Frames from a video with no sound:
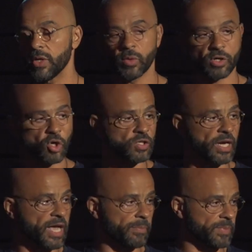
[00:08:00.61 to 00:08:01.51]
we were not
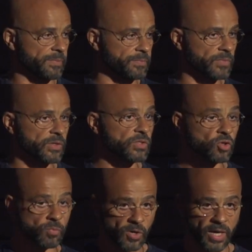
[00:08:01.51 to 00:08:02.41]
unhappy.
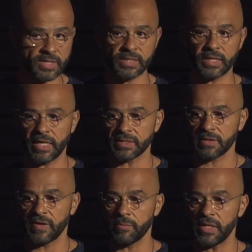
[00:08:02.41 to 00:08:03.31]
Surprisingly, as
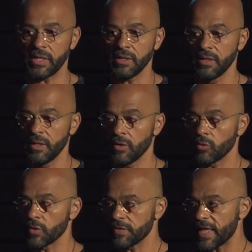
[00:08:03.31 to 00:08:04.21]
a family,
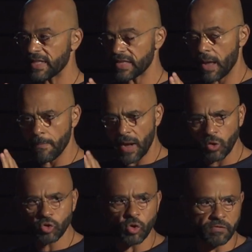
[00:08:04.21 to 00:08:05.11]
with that
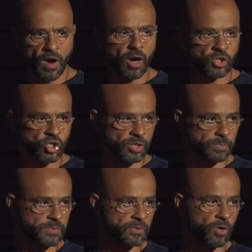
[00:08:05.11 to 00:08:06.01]
amount of hardship
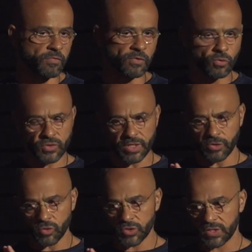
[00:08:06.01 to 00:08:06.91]
of losing
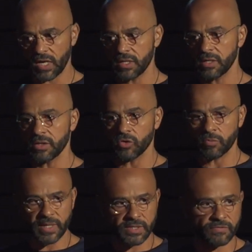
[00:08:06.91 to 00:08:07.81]
your son, your
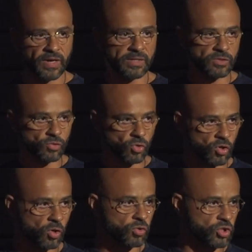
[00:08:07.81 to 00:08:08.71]
best friend, your
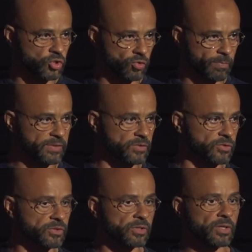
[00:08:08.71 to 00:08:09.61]
coach, your
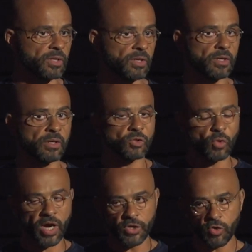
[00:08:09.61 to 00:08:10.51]
mentor,
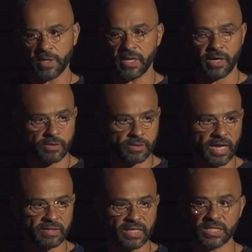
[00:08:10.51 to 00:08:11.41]
to a human error
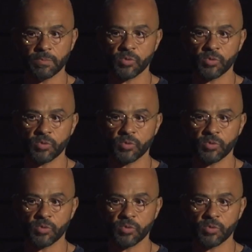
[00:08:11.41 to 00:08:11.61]
at his